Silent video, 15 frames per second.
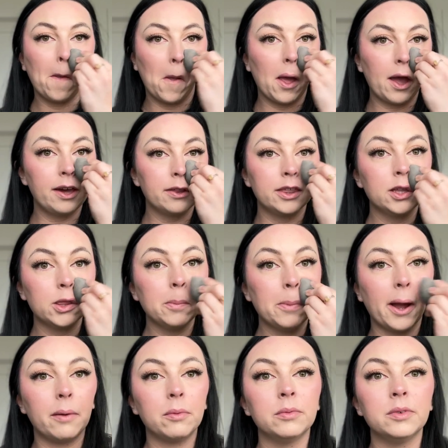I think the
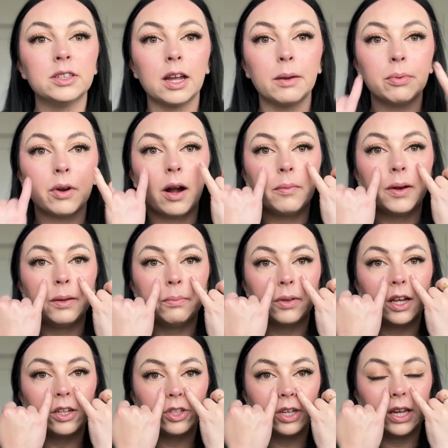problem is I brought my
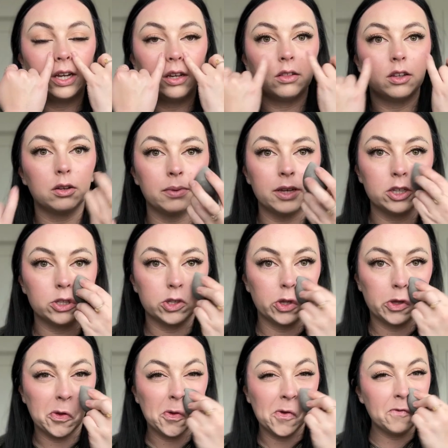blush in a little bit
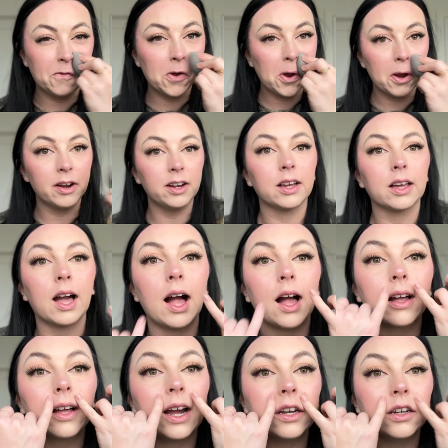too far and it got
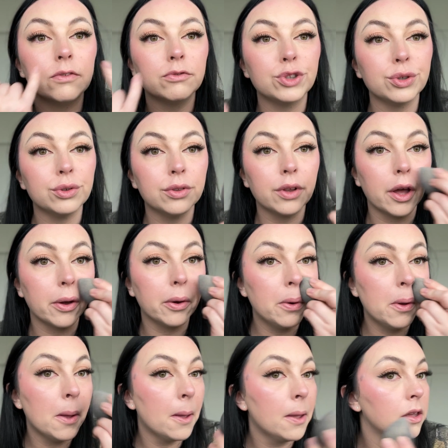kind of too low,
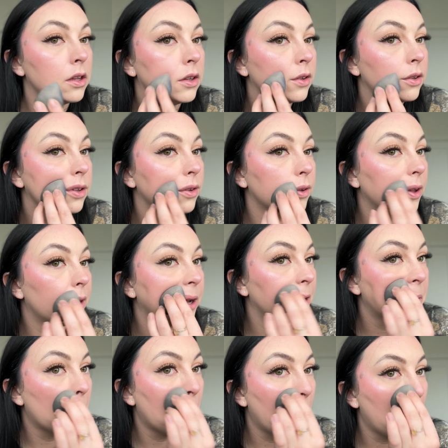and I
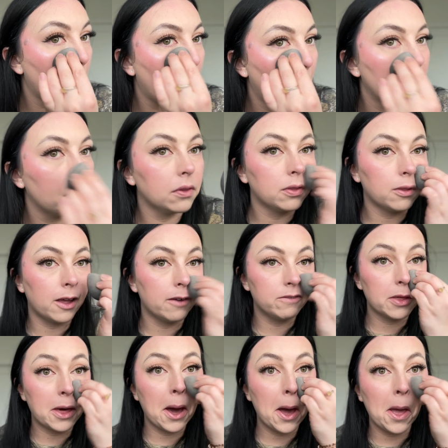don't love
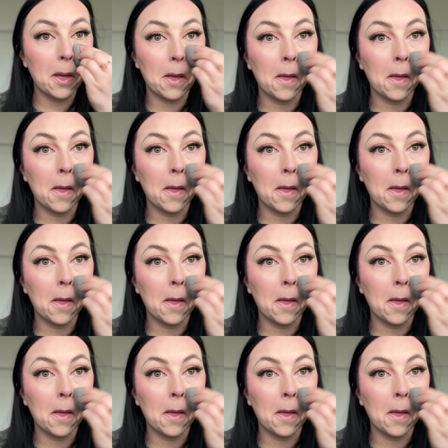that.